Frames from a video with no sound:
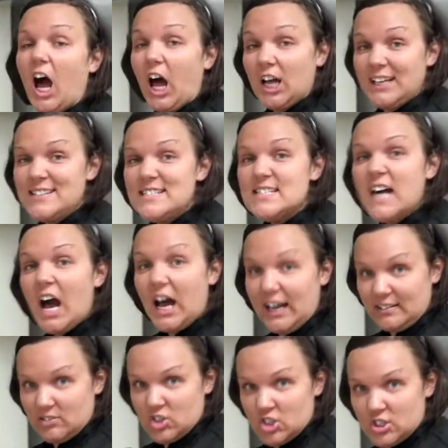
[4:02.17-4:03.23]

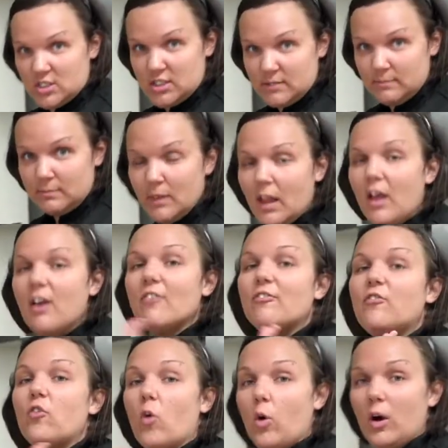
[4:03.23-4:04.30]
untouched
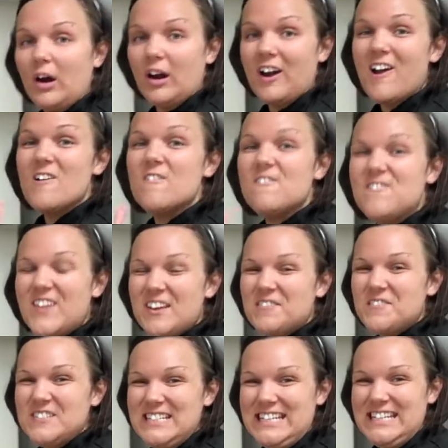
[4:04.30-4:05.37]
for
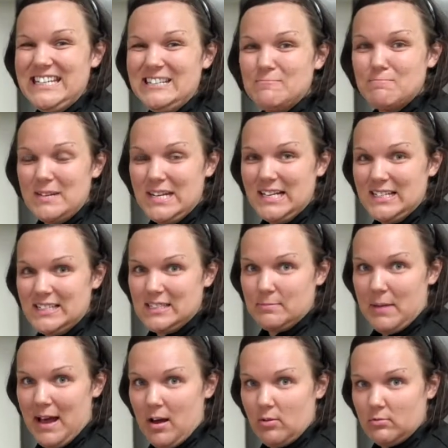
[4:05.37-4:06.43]
15 minutes
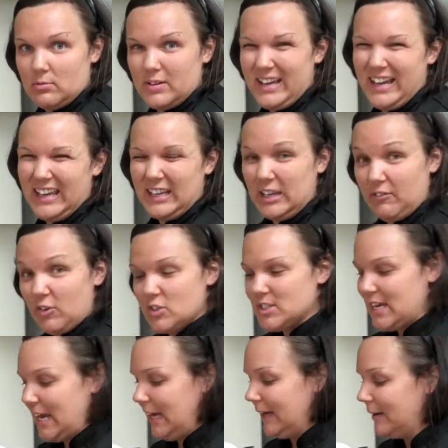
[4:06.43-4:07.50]
about, okay, give or
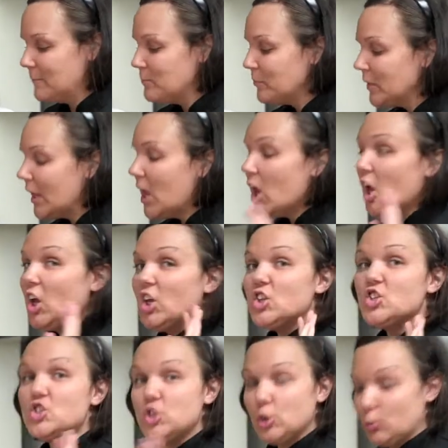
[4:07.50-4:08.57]
take.
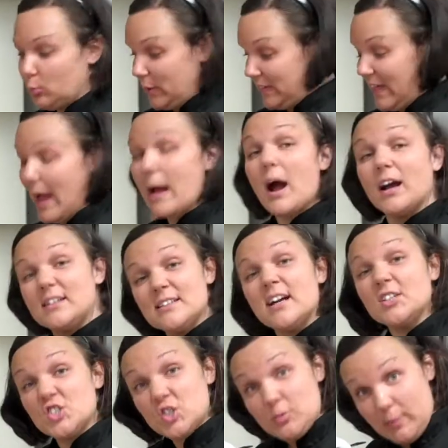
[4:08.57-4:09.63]
What that
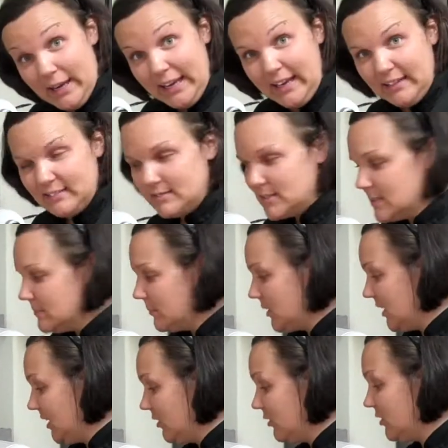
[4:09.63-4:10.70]
untouched means,
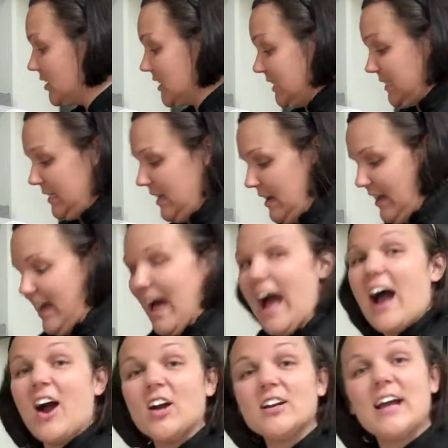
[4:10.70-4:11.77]
and I know this is a
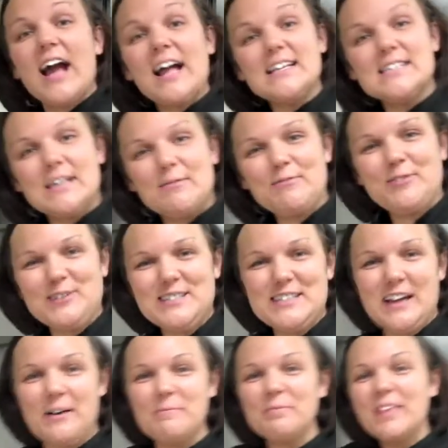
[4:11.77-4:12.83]
hard concept for
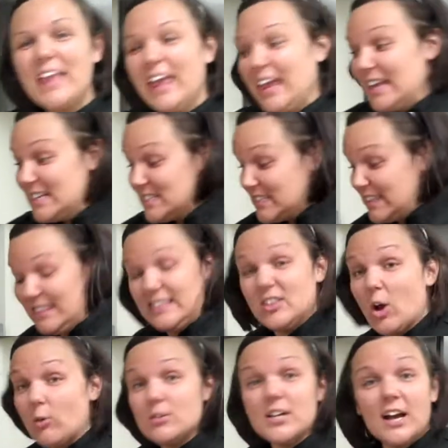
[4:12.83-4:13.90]
some, is
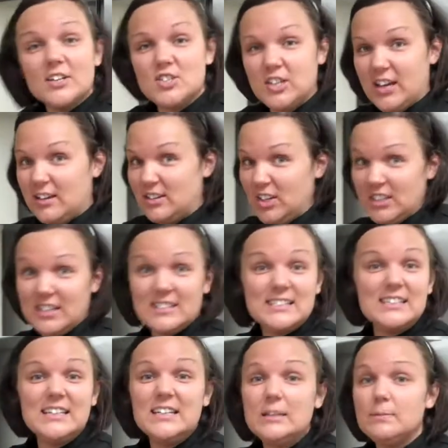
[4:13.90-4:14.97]
don't touch it. It
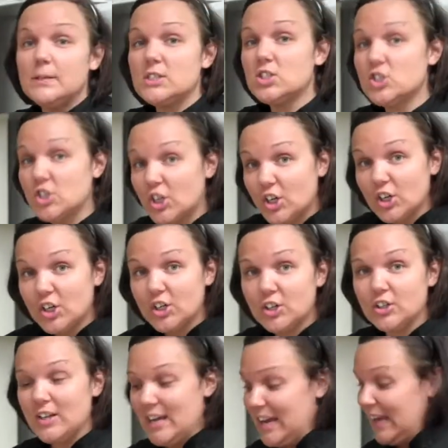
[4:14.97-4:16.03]
doesn't need to be
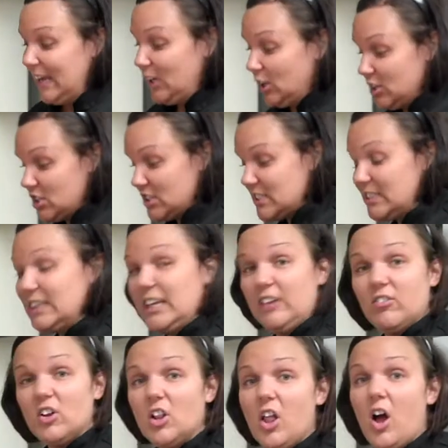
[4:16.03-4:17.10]
stirred. You just leave
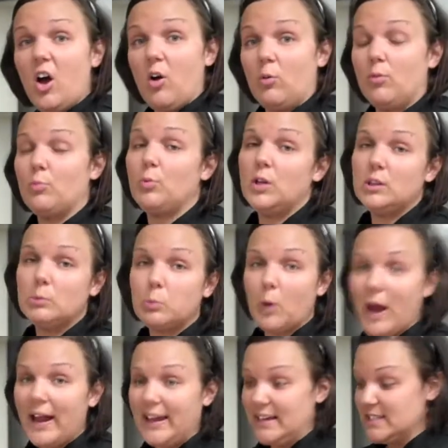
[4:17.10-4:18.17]
it alone. With
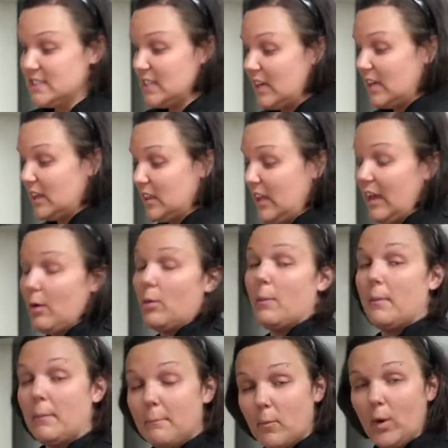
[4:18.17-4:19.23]
rice,
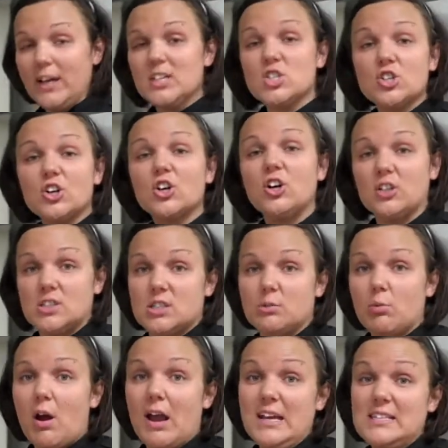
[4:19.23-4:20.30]
moisture cooks the
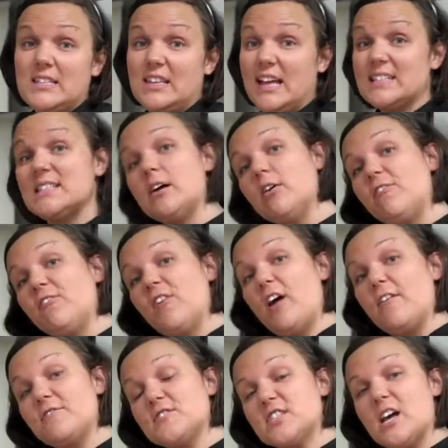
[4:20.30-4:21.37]
rice, and that's how it
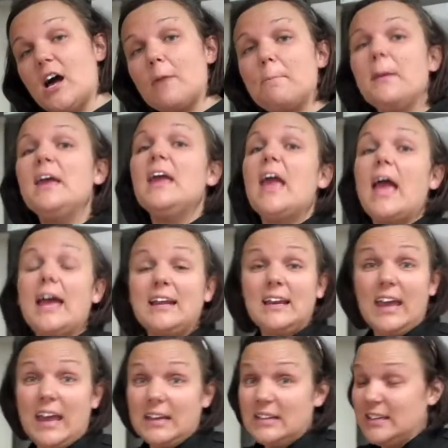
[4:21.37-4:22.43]
fluffs up, and
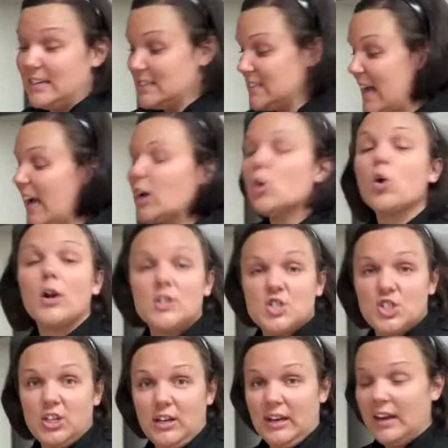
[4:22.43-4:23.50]
it's not
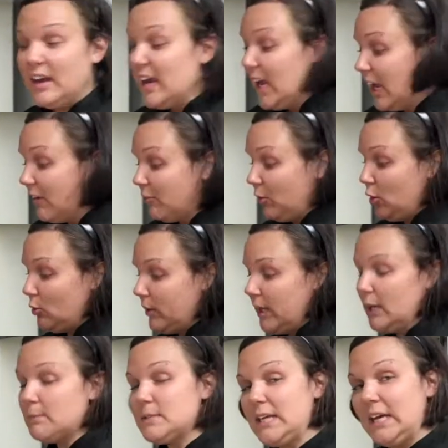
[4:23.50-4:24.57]
crunchy. If you
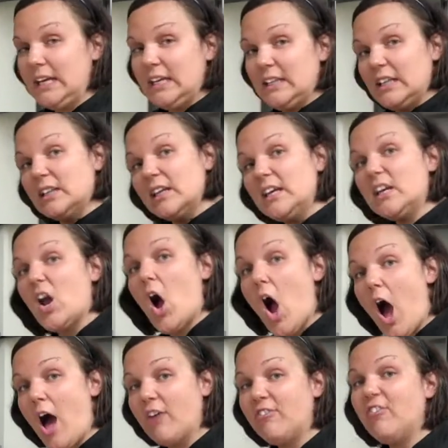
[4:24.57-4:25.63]
keep taking the lid
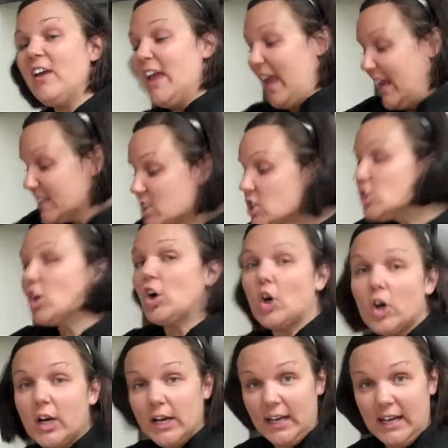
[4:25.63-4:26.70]
off and
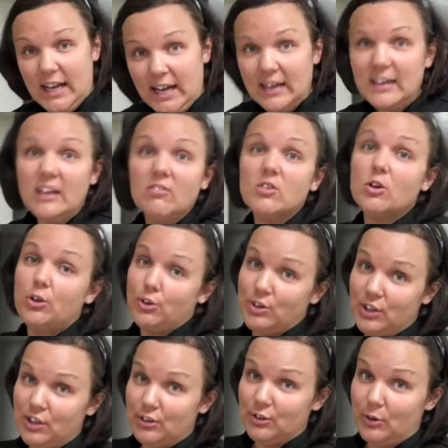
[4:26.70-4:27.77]
stirring it, even though you
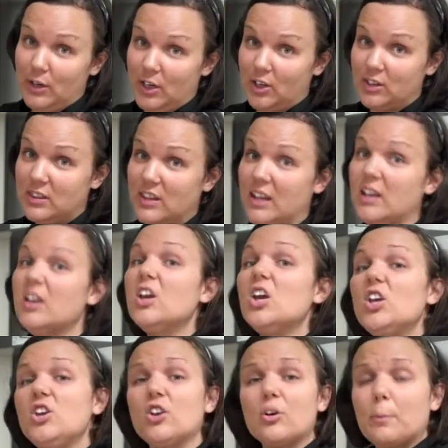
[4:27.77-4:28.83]
think you're doing a good thing,
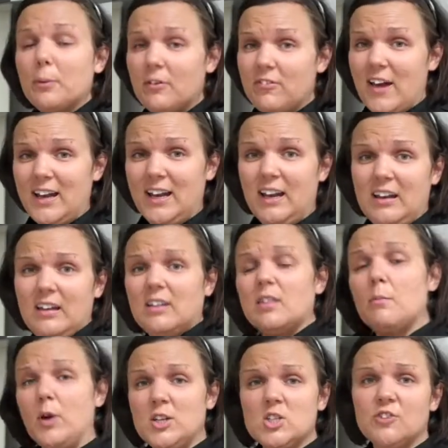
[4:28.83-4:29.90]
you're preventing the
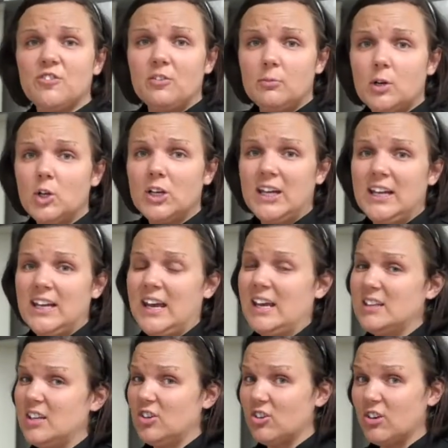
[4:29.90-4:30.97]
moisture from cooking it,
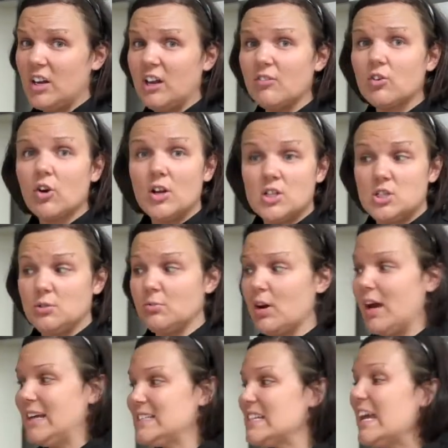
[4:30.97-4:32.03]
and then you're going to have crunchy
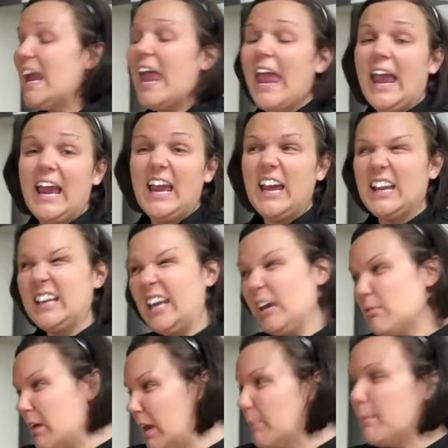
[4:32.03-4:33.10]
rice. And
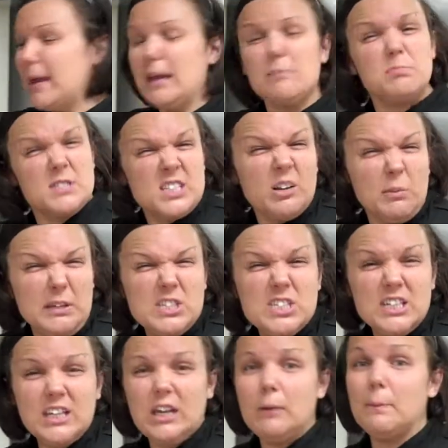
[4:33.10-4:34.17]
it may still be
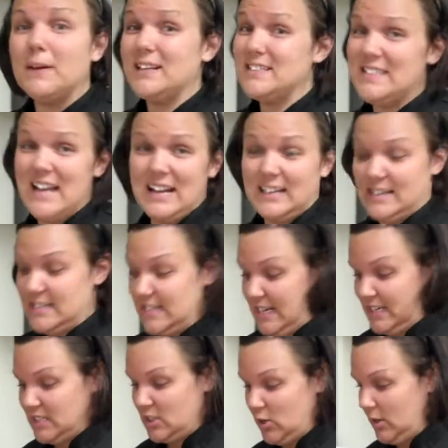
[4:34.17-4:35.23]
sticky, but it's not going to
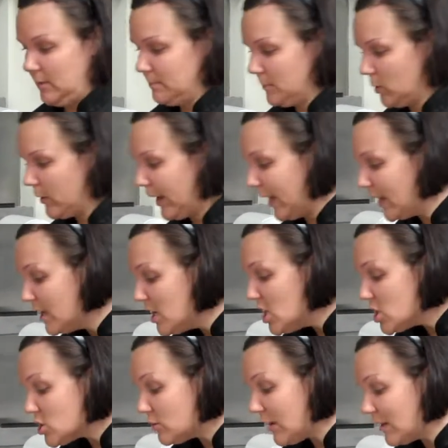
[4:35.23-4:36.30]
taste good, okay?
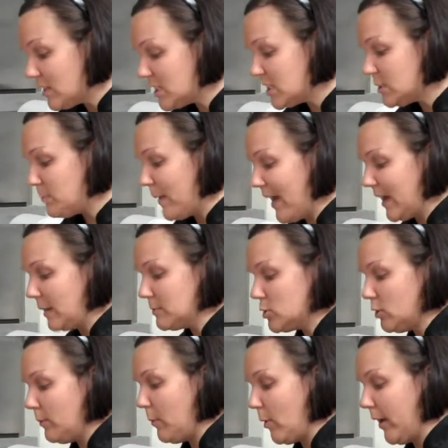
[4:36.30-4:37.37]
So now this is back up
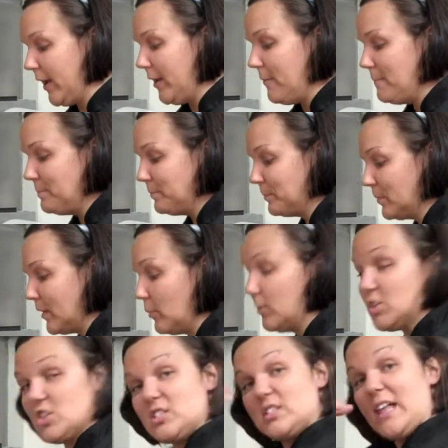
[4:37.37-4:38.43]
to a boil,
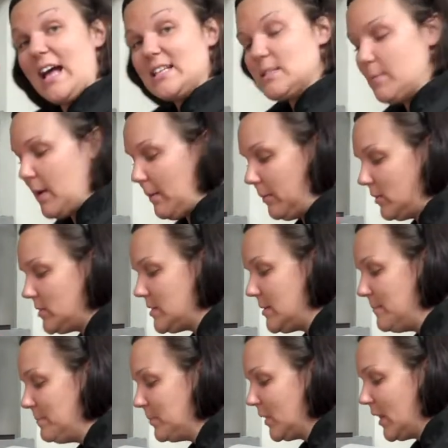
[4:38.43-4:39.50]
which is lots of bubbles.
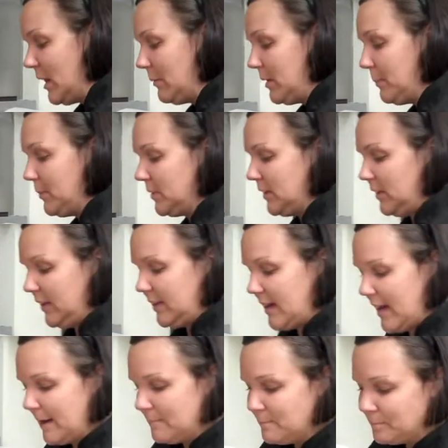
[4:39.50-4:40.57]
I'm going to put the lid
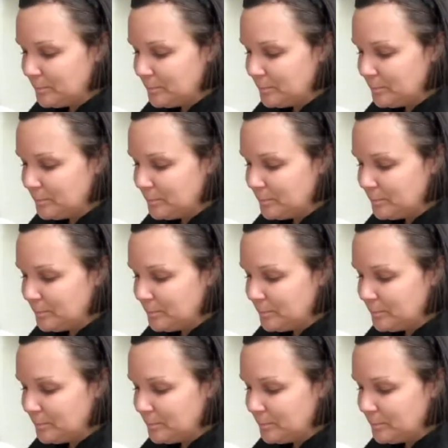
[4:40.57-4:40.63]
on,